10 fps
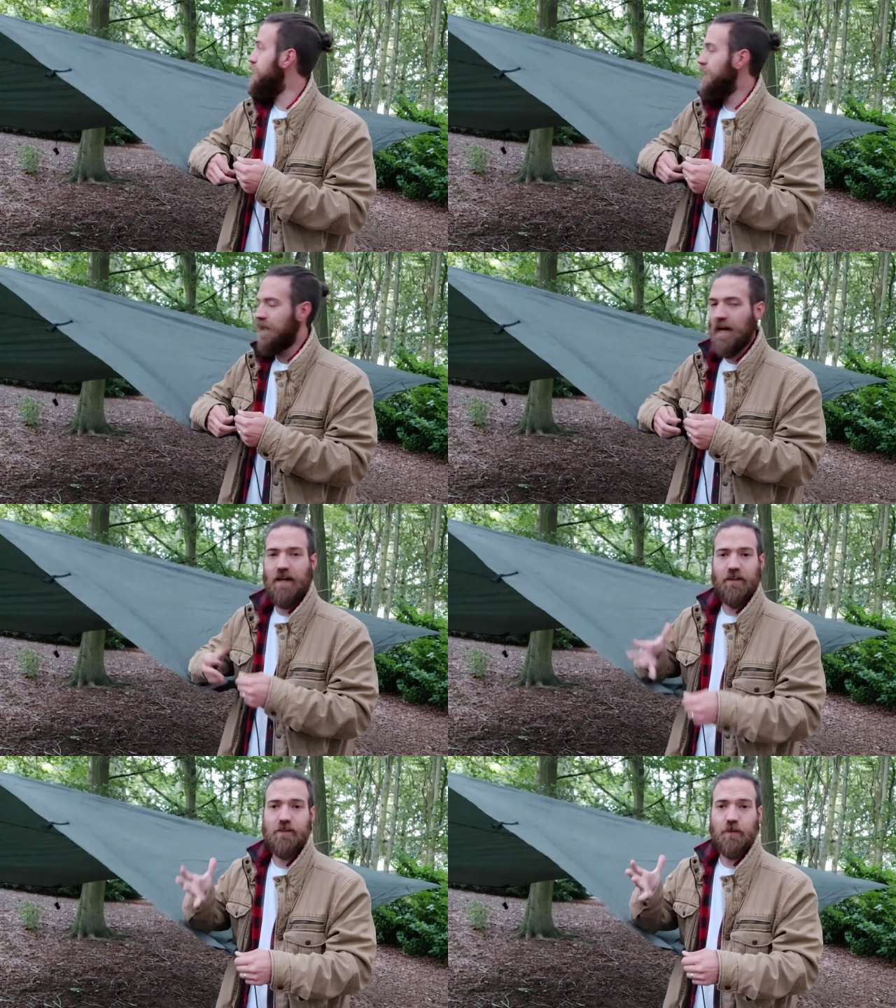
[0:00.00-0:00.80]
the
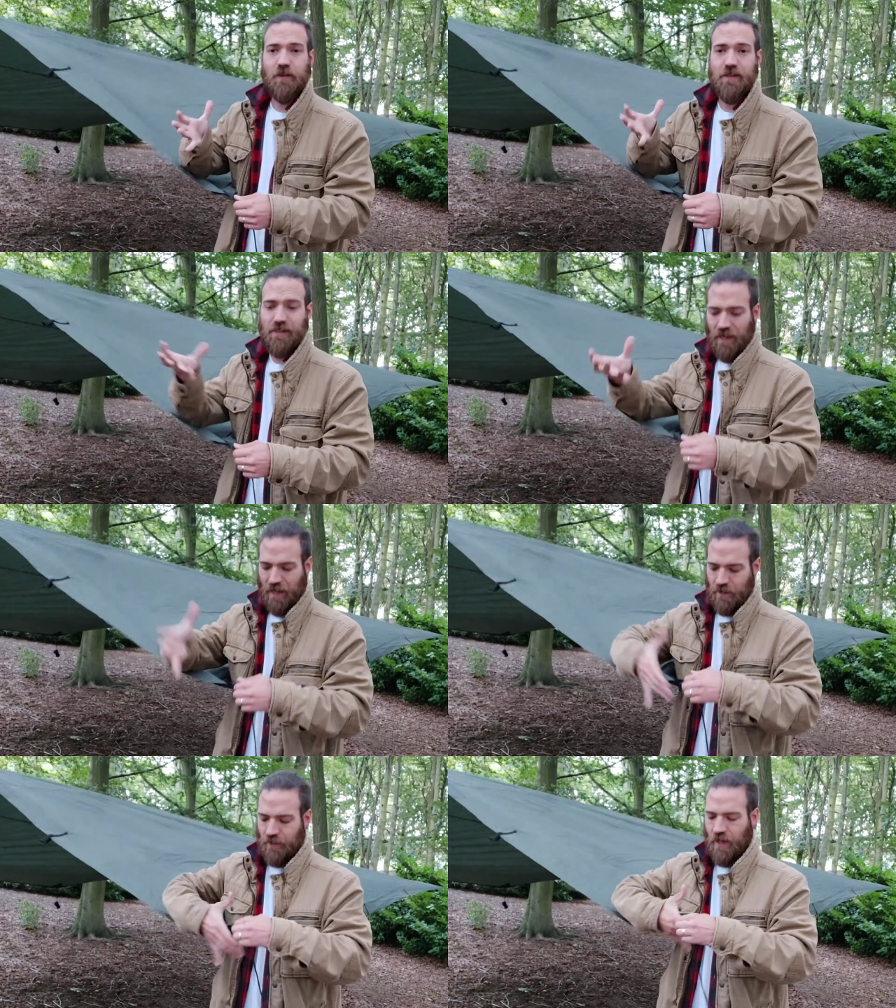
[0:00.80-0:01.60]
eyelets, we're going to
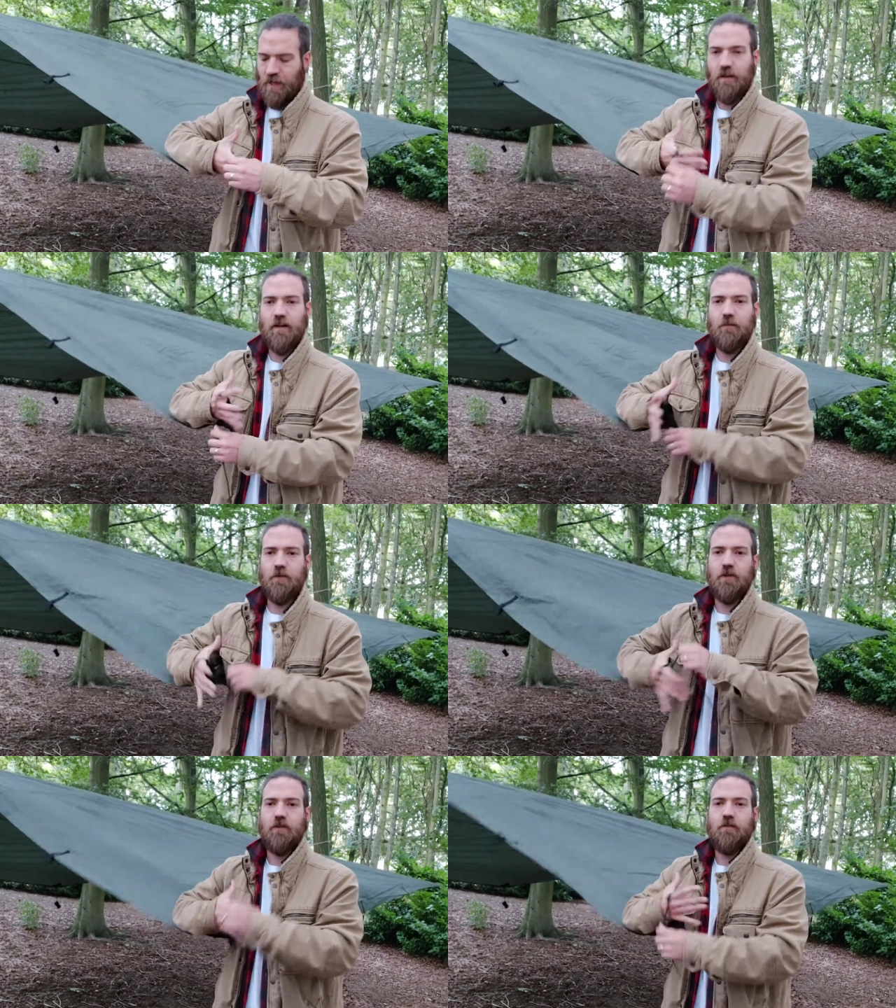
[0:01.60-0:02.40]
start at the eyelet and I'm
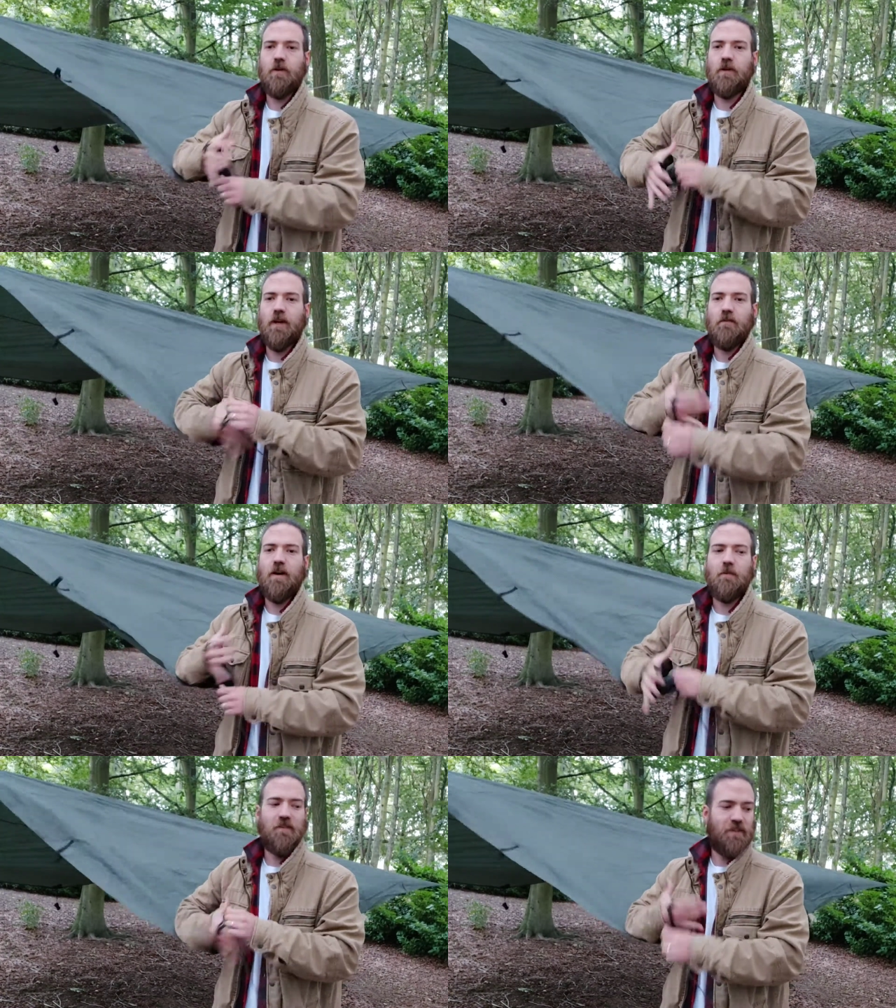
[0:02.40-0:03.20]
just going to roll that
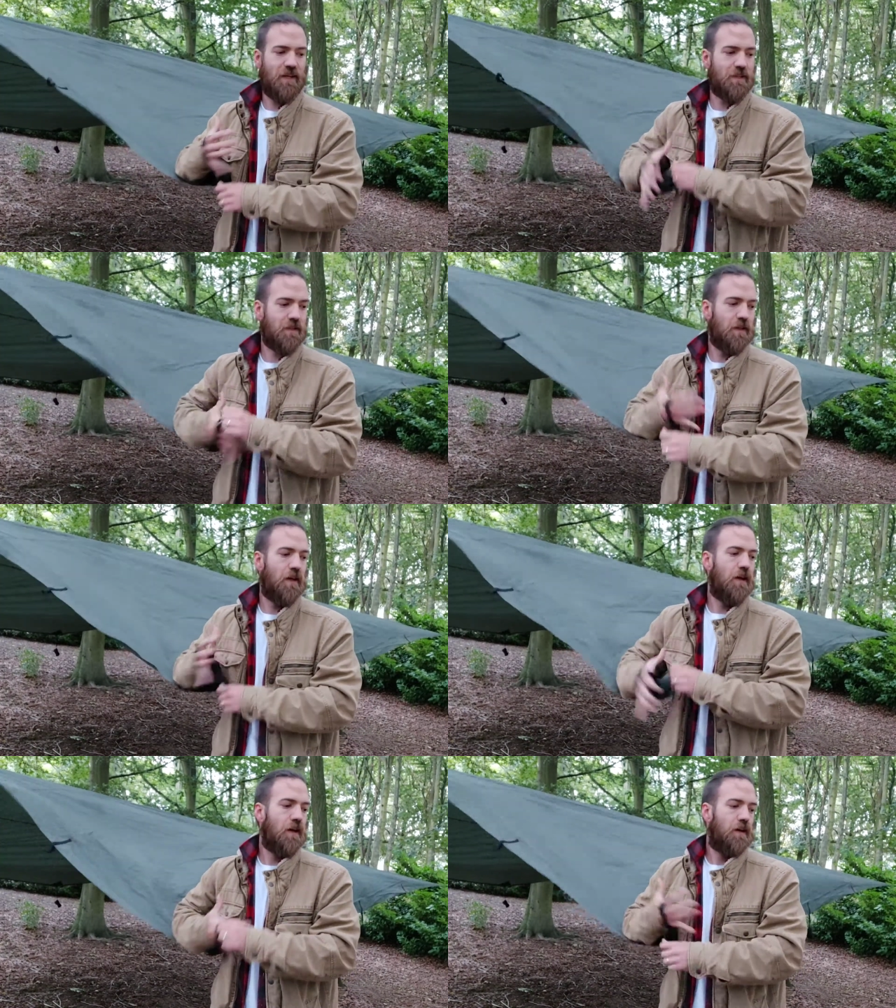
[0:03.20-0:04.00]
around my fist,
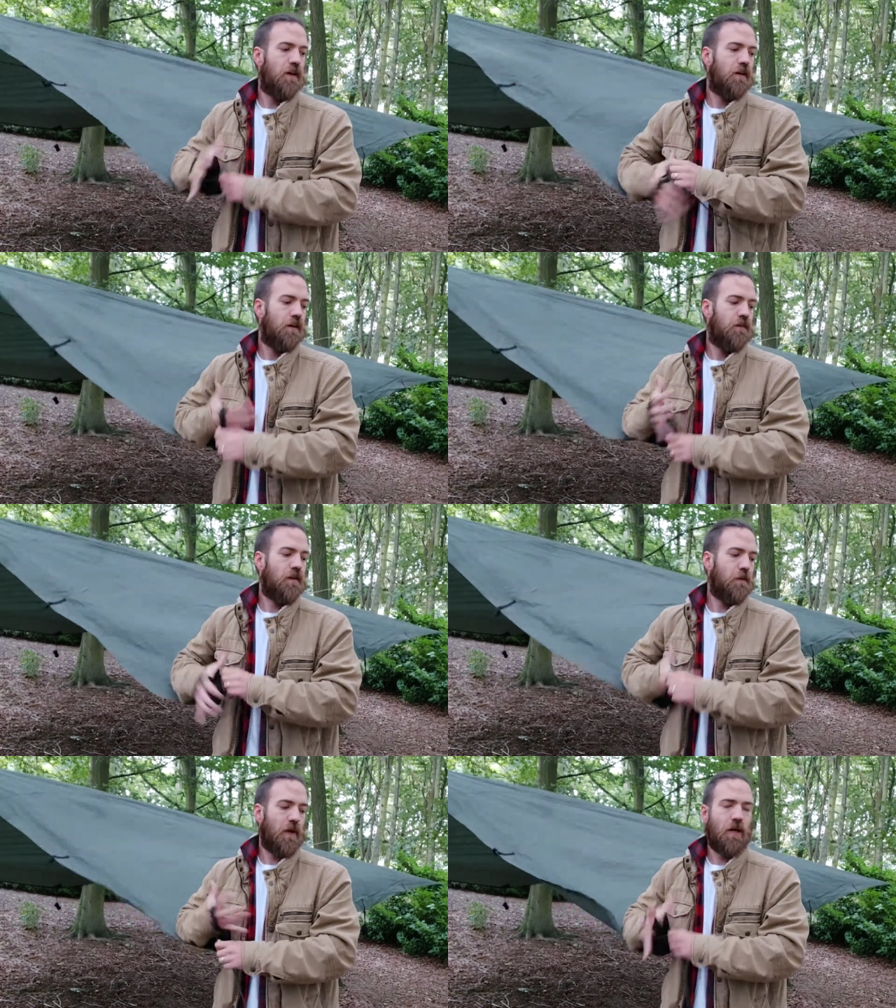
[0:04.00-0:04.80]

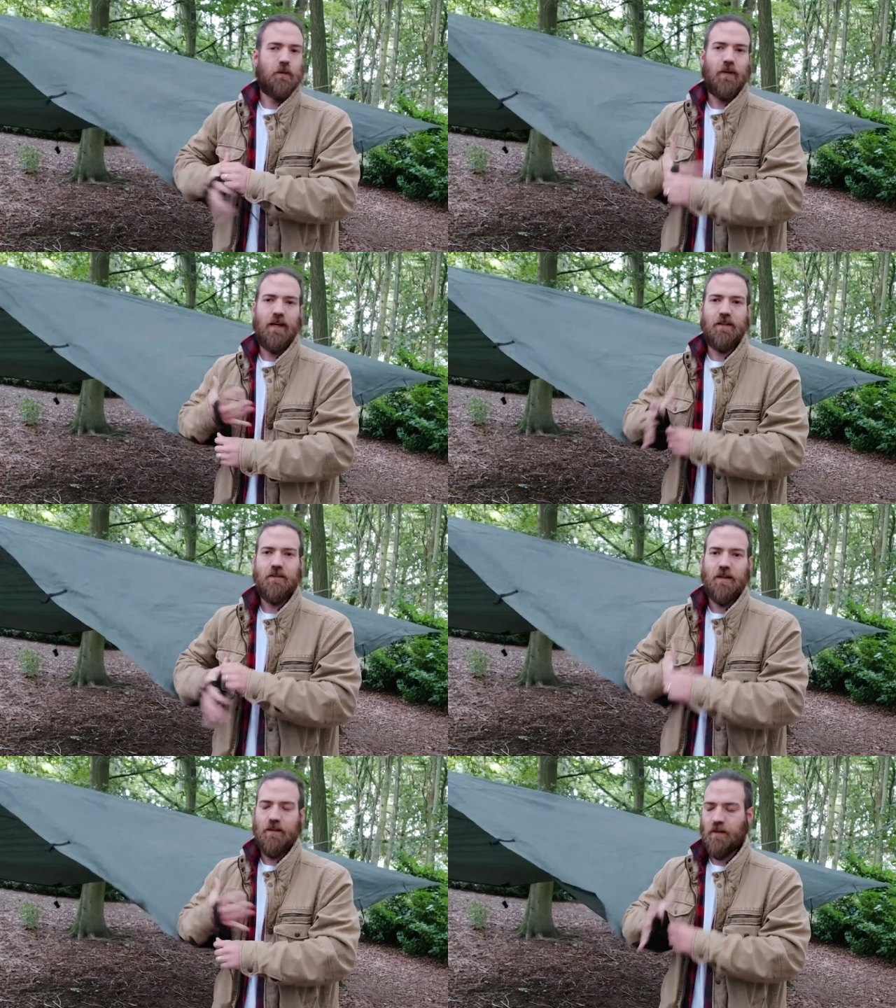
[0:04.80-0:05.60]
around the palm of my hand
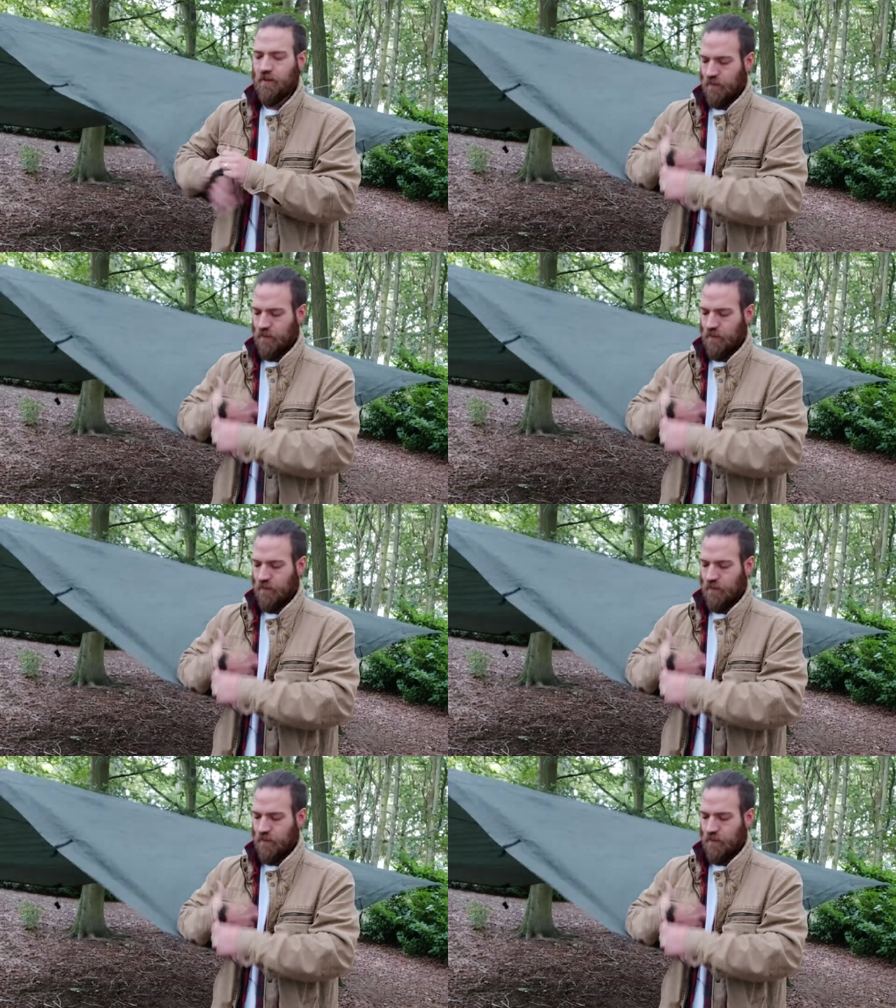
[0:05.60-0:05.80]
rather.